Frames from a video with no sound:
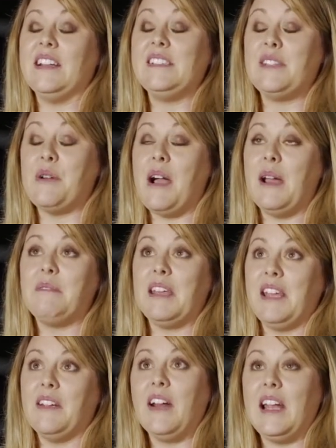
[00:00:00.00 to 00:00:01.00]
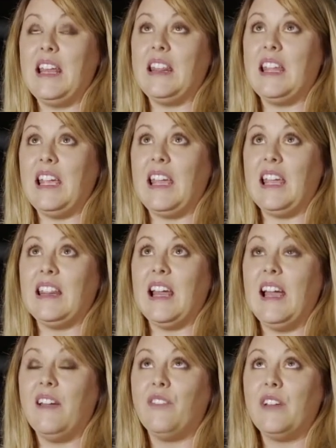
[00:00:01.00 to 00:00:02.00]
And so I'm getting ready thinking that
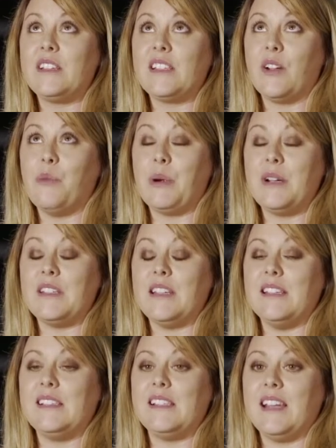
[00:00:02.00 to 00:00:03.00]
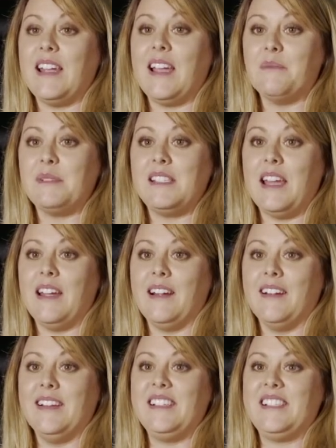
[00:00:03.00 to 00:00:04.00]
every single person is sitting
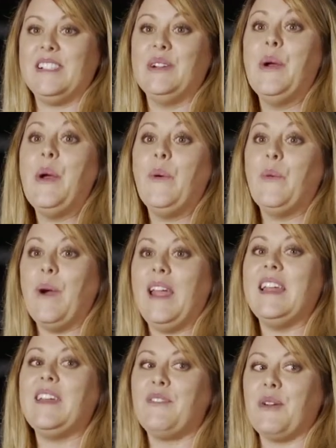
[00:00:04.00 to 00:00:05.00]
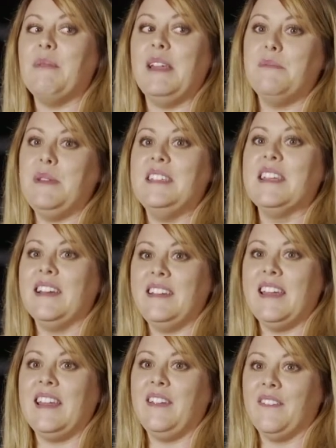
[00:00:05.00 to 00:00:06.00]
upstairs waiting for me to be done
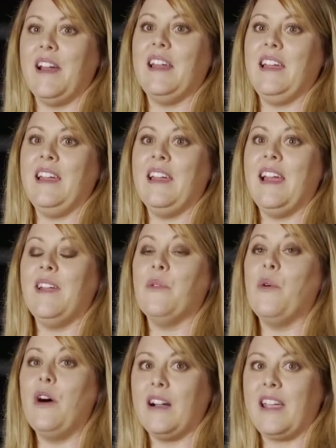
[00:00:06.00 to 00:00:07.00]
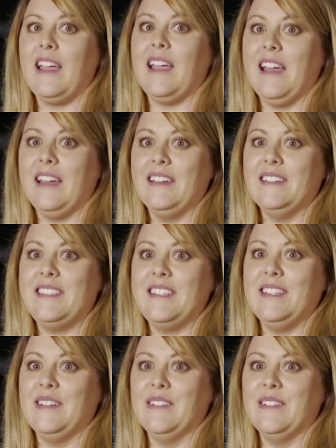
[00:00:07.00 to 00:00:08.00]
getting ready and walking in
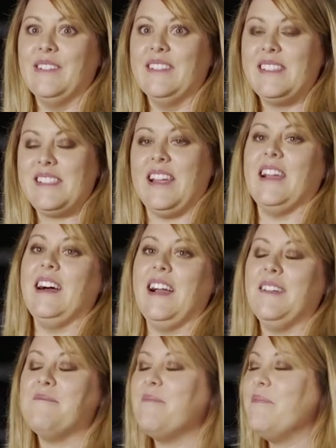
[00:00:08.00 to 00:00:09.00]
to say hi.